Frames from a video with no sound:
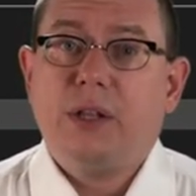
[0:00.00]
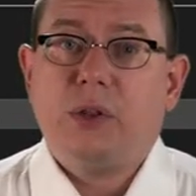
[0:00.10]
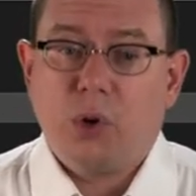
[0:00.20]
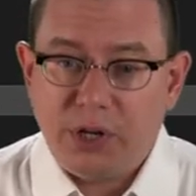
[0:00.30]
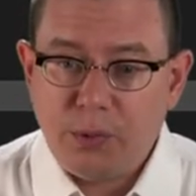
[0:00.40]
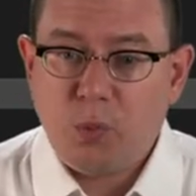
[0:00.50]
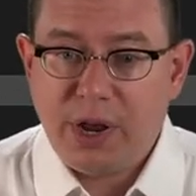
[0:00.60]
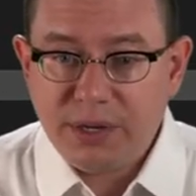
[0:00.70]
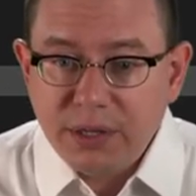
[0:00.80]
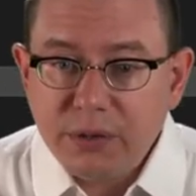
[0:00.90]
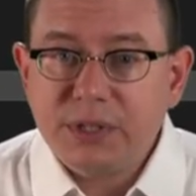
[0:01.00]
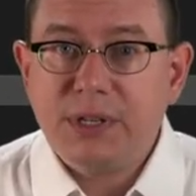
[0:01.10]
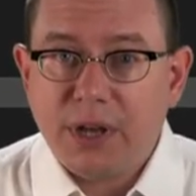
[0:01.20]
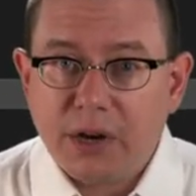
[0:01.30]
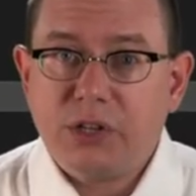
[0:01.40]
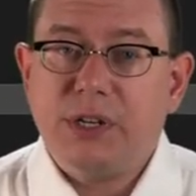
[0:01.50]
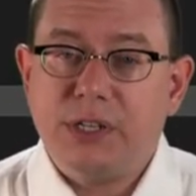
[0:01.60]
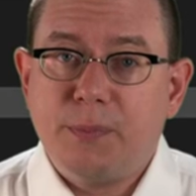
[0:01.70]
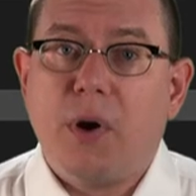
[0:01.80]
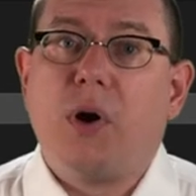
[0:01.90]
Learning when to use induction
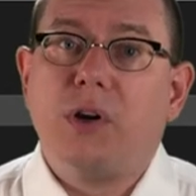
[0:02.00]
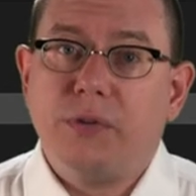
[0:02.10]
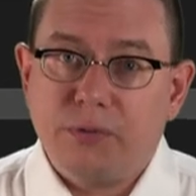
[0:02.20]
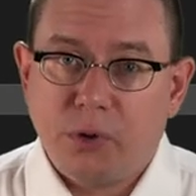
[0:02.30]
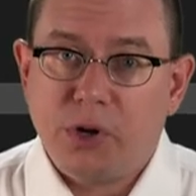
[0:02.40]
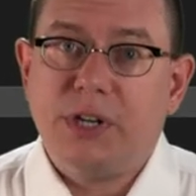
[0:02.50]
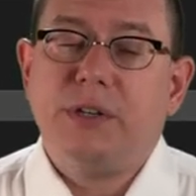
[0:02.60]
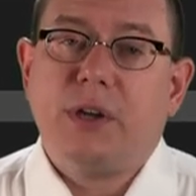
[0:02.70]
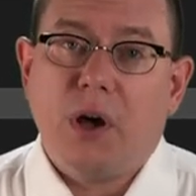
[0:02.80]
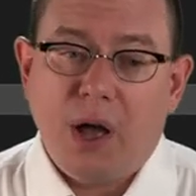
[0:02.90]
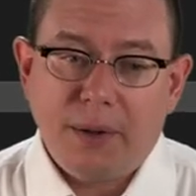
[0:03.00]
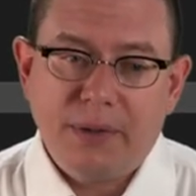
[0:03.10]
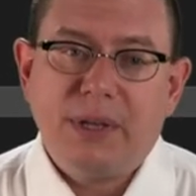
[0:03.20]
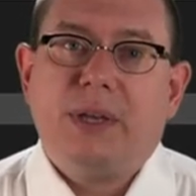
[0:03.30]
is part of learning Coq.